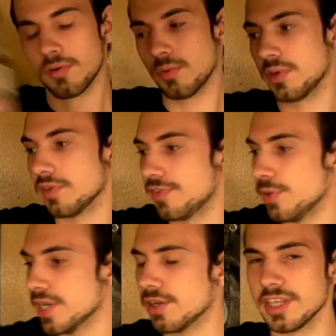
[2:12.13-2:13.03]
When you're
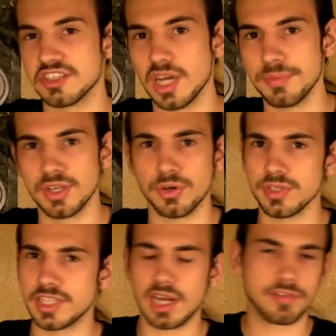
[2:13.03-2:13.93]
filling all these up, you
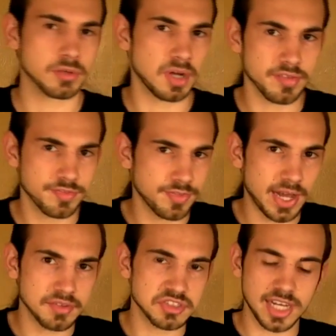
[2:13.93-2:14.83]
hold it down for about
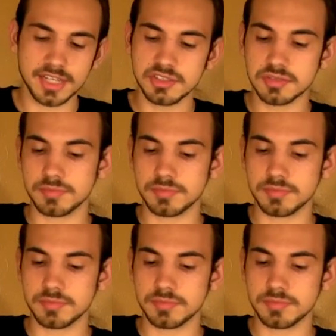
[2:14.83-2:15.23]
5 seconds.